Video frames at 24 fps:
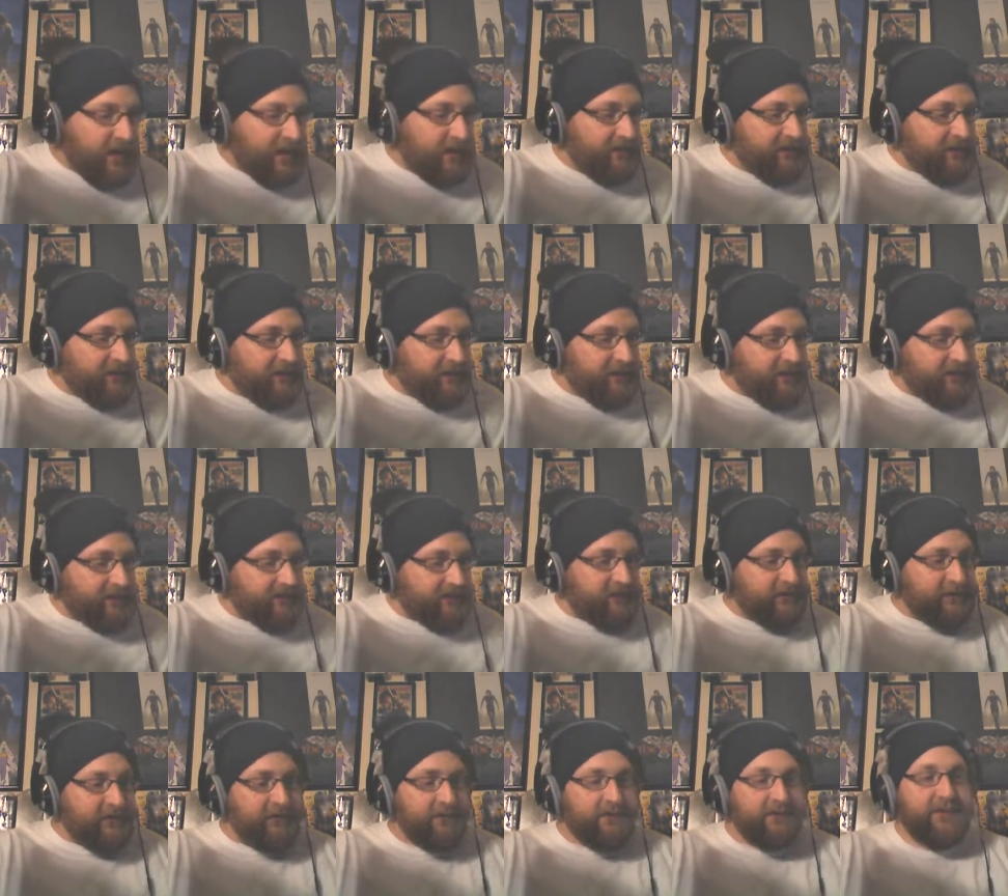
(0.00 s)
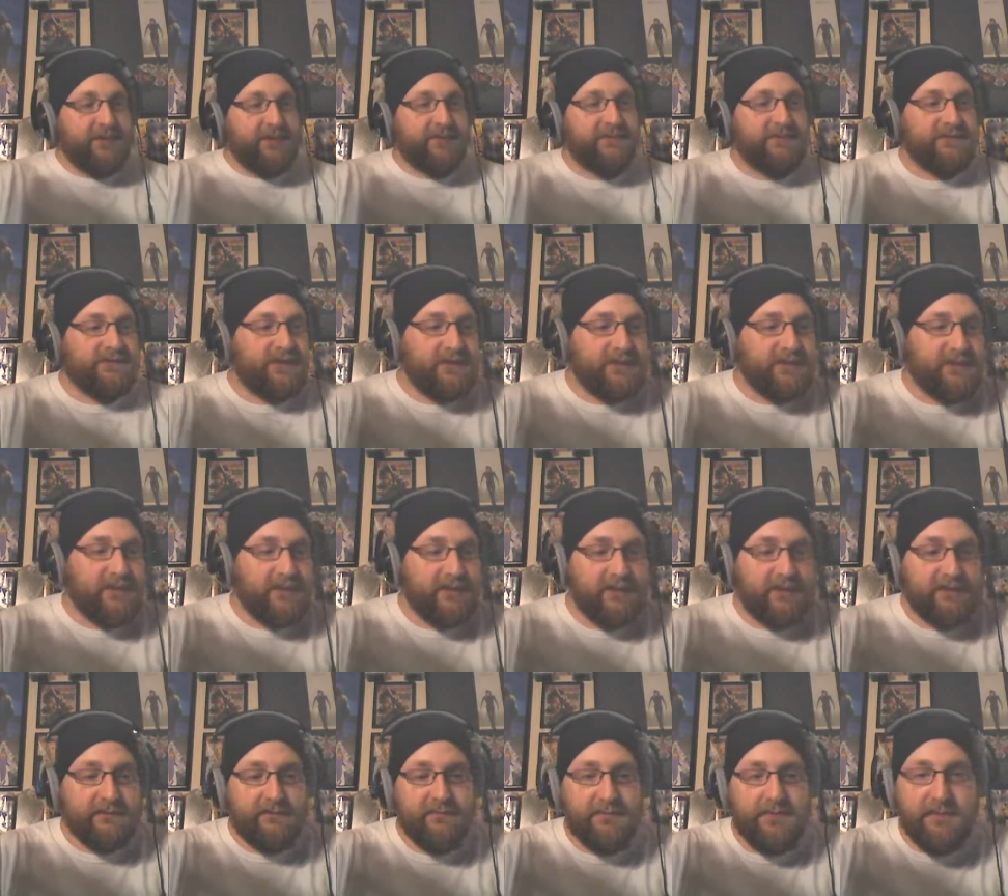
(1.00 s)
I don't know. Let's see who we could shout out.
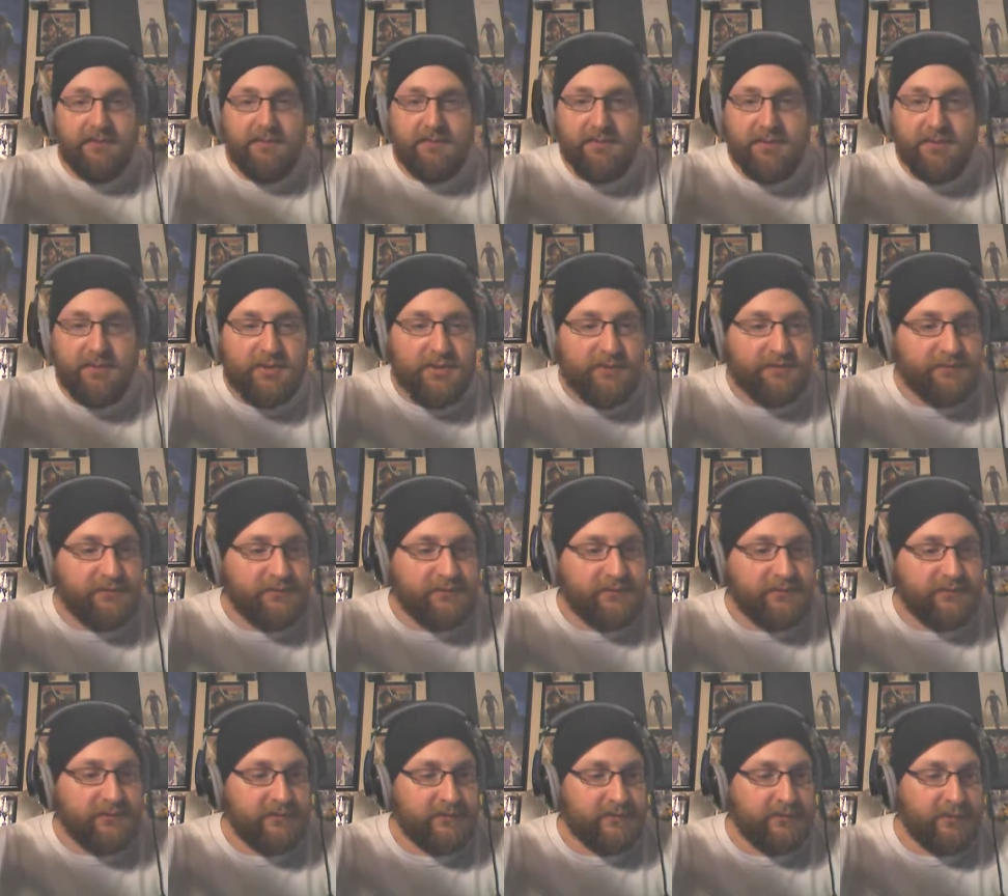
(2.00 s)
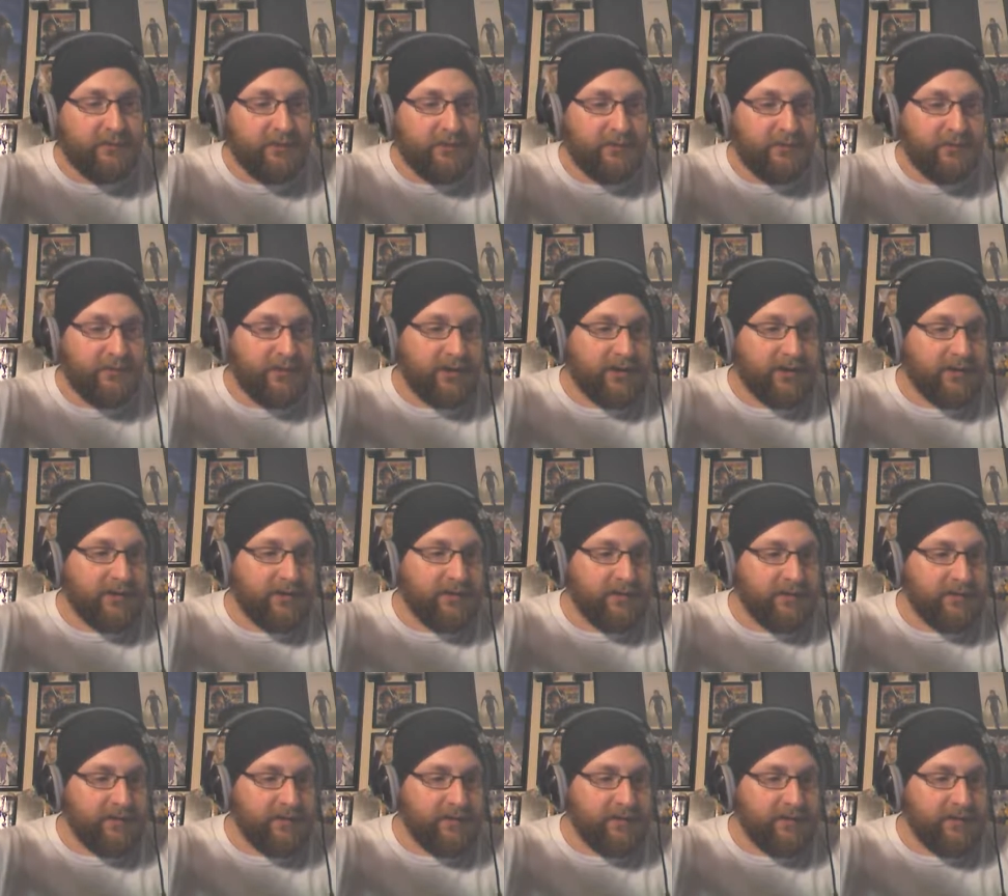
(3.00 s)
Let, let me pull up YouTube real quick.